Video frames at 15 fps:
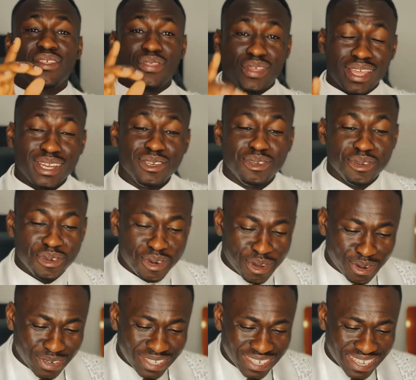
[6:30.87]
thing to
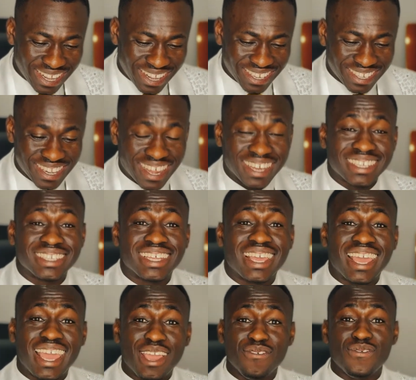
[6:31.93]
note is that
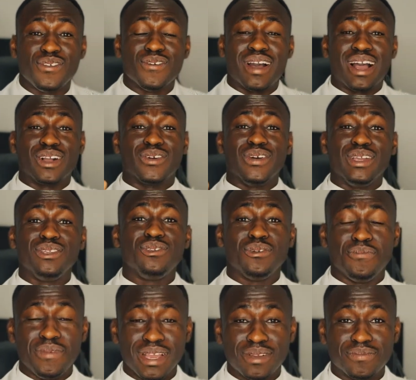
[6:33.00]
if you are going to
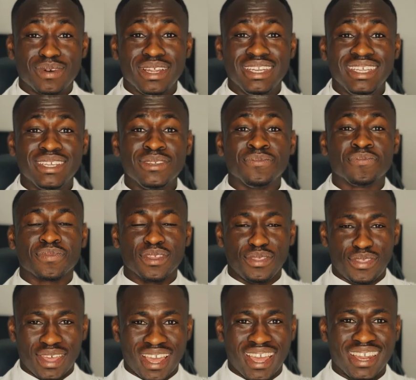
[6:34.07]
make money,
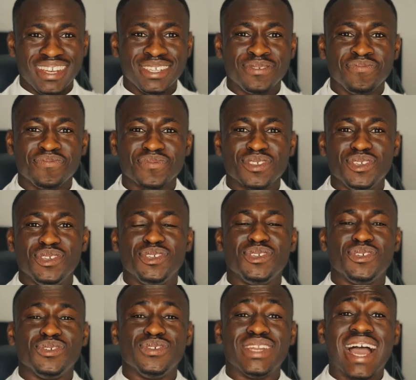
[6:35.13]
then you
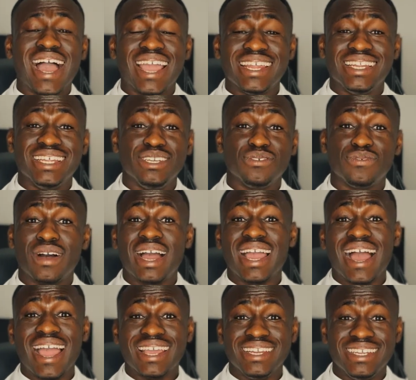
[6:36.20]
should identify
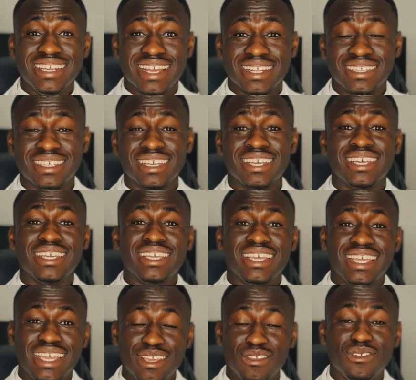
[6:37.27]
ideas.
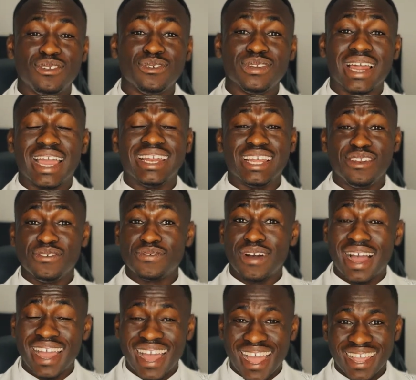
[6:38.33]
You should
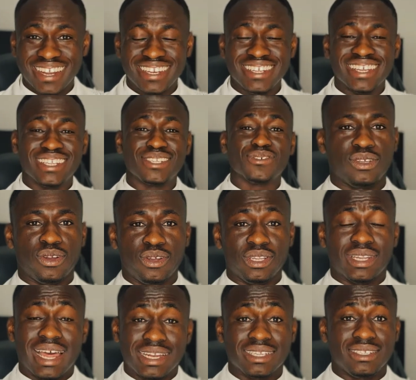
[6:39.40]
identify ideas.
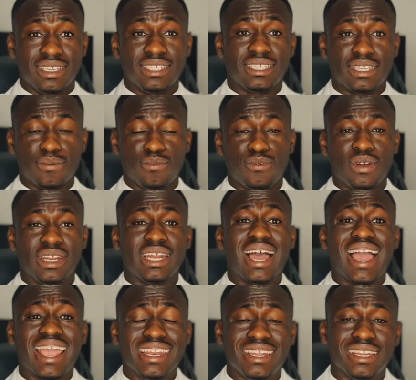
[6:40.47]
That is the step one.
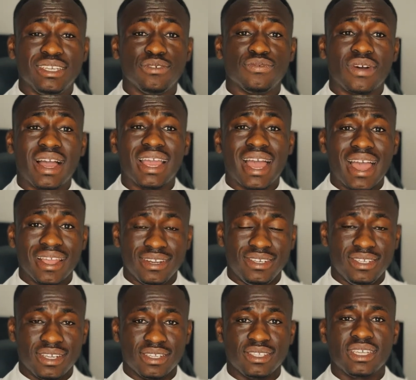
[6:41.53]
Identify
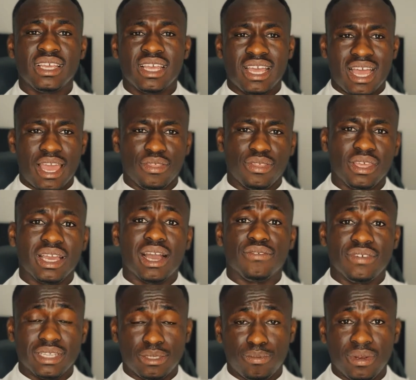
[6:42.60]
ideas. I think I've
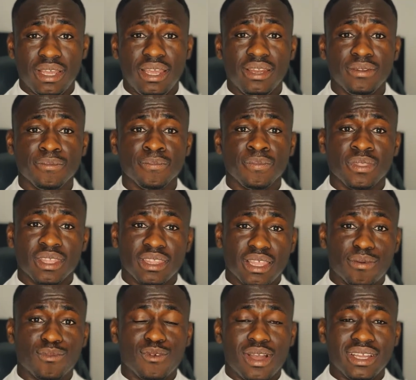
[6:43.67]
explained
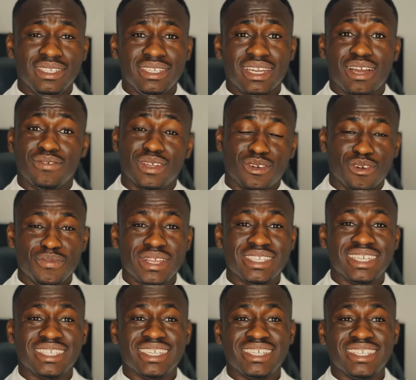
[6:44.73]
them quite enough. The comment
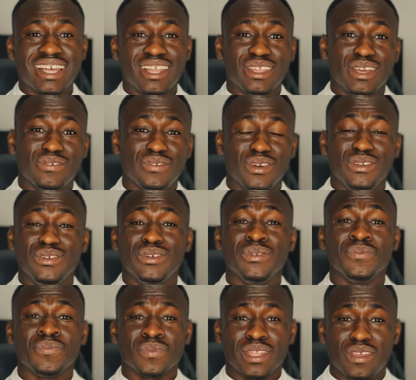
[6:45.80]
sections are there for you.
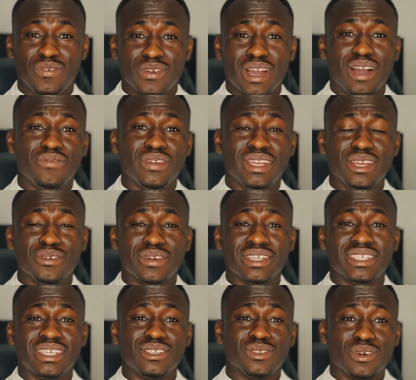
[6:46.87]
If you have any
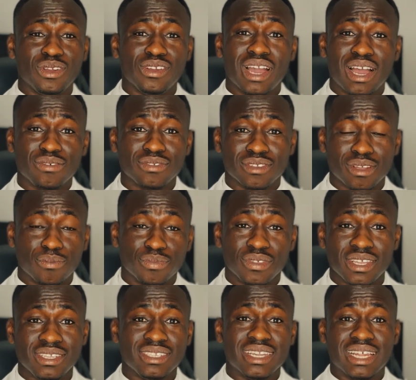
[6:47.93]
questions or you have some
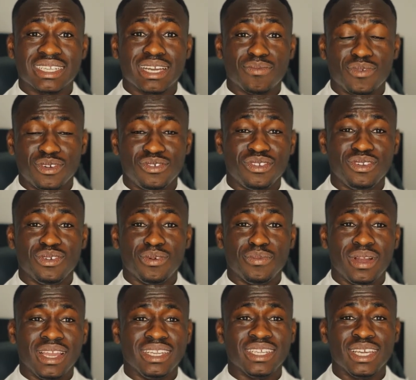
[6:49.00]
things that are bothering your
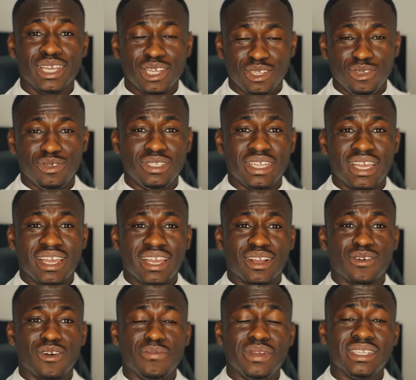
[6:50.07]
mind, use the
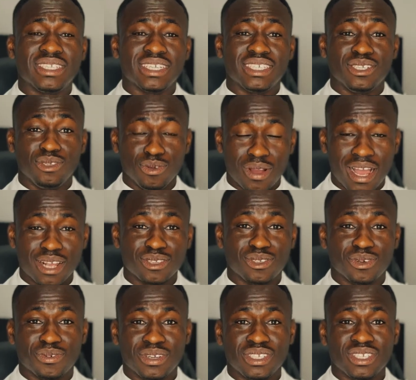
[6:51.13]
comment section to ask
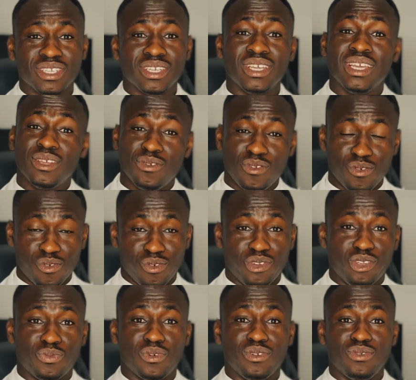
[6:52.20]
a question. We will
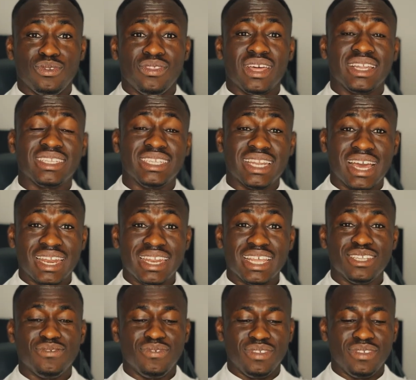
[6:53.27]
respond to that in our next